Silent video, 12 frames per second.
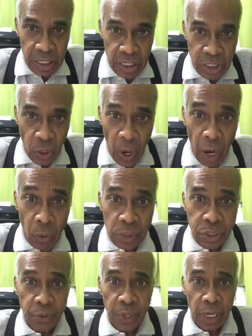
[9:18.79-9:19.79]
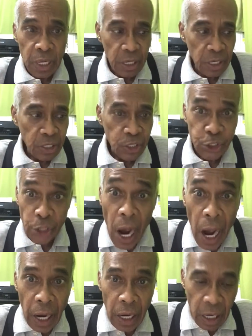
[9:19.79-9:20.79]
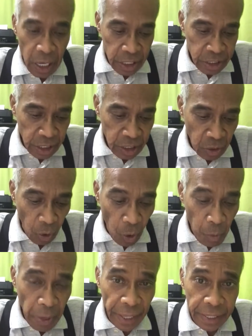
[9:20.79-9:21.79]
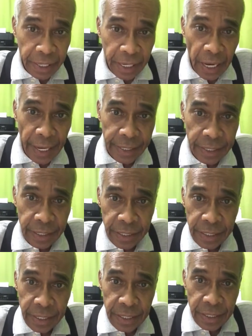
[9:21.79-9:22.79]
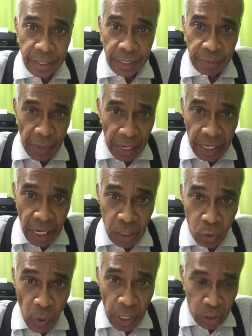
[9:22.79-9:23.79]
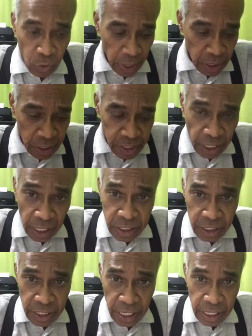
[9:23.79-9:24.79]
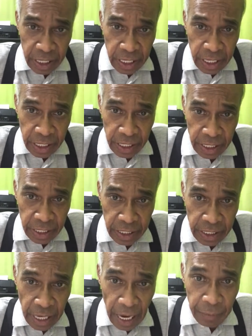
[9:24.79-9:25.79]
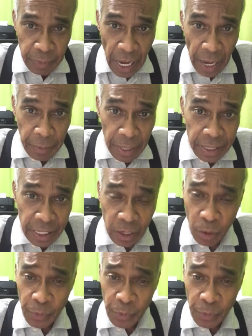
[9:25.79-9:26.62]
So I was really shocked. I said, oh my God, if I got 126, then I'm diabetic.